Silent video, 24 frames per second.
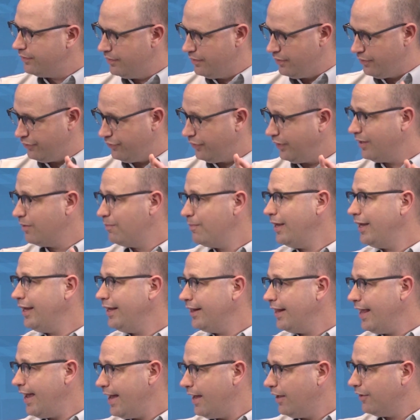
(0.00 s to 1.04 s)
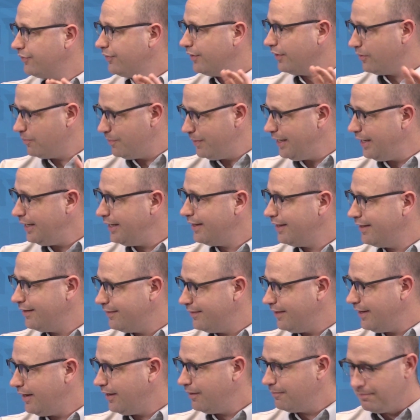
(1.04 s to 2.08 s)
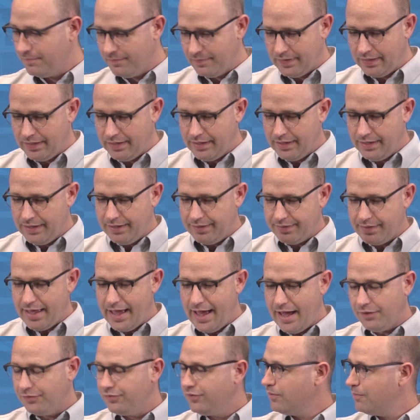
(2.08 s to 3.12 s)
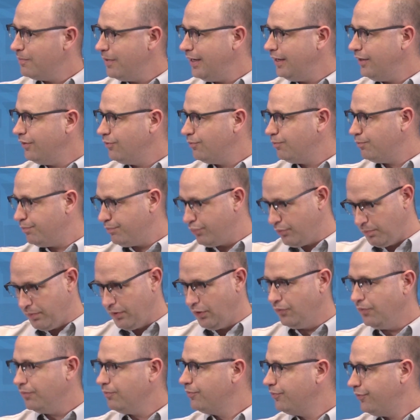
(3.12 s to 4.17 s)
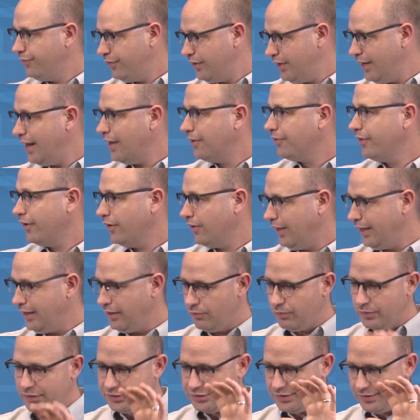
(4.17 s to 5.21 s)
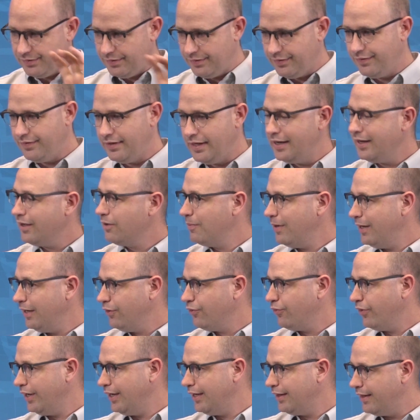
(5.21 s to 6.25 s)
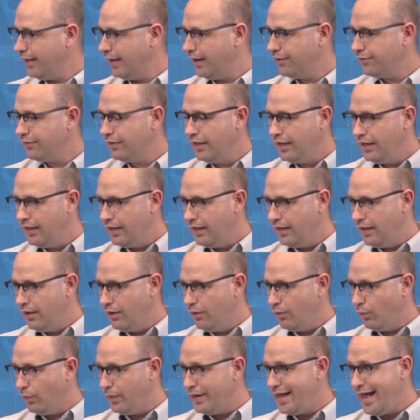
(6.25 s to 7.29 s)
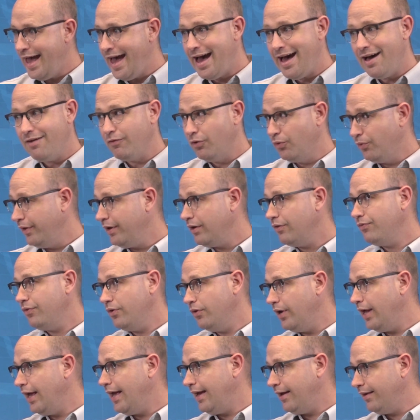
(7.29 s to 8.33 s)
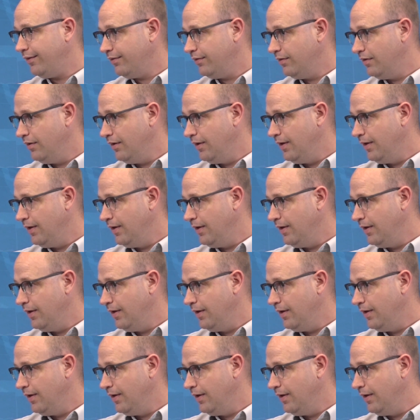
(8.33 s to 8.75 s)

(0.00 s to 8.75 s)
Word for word: there's a committee in the House, a committee in the Senate. The House committee sent out their language. The Senate committee created theirs. We have only a few days.